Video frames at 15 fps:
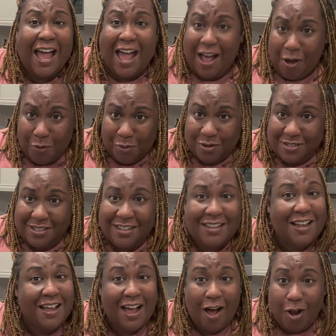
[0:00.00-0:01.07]
Hours.
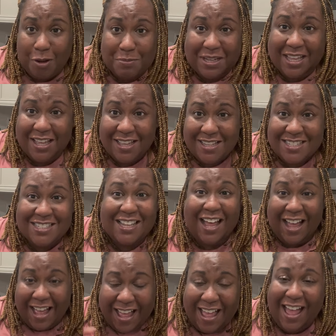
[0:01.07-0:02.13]
Only because
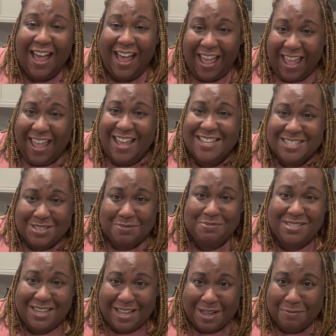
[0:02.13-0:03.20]
I had
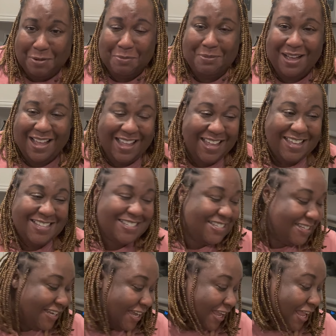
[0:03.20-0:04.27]
some time on my hands
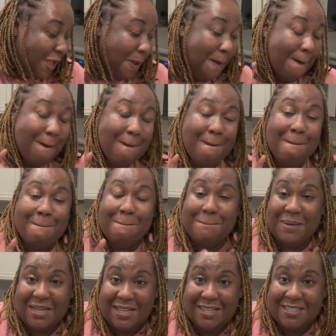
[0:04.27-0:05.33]
today.
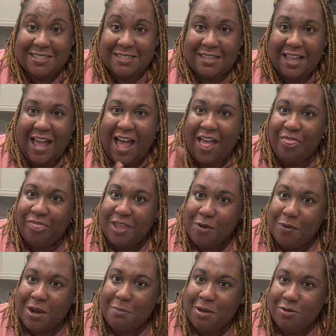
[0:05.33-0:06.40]
But I
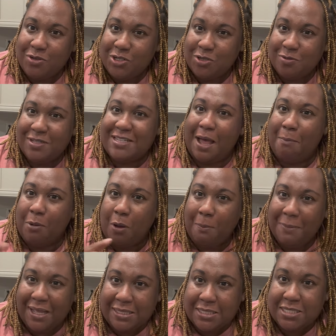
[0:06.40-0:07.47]
think what I'm going to do is I'm going to
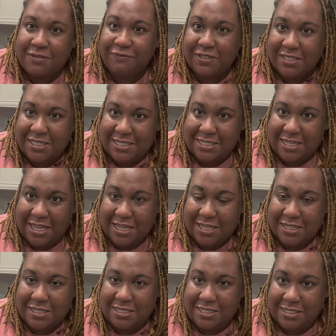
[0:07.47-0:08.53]
make this Philly steak
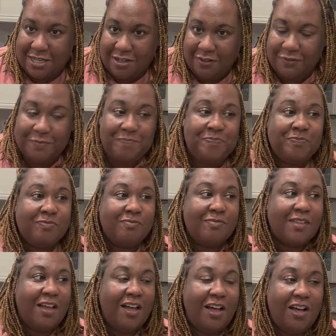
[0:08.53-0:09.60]
stuff.
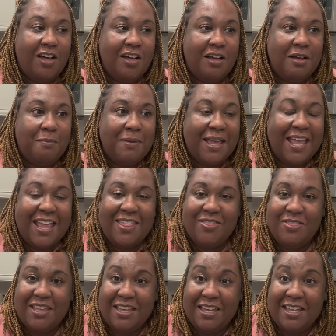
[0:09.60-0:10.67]
And
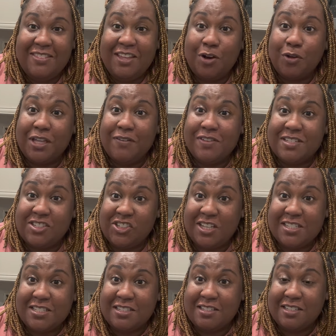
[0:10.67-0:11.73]
then that'll give us a
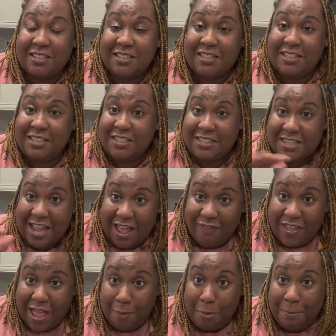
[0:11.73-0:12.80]
chance to have
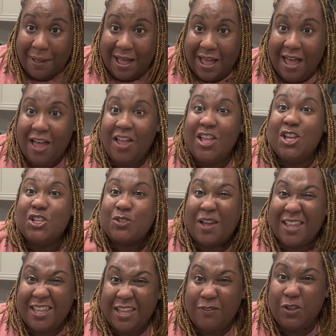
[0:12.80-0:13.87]
the apple pie out so I
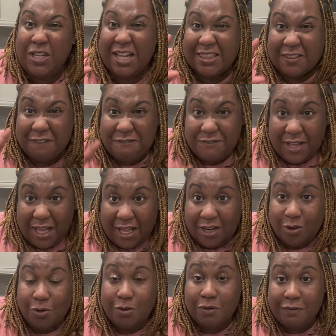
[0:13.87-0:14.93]
can give you like the
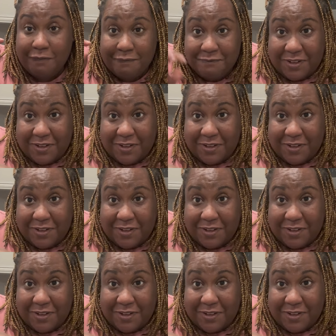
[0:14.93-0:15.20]
final.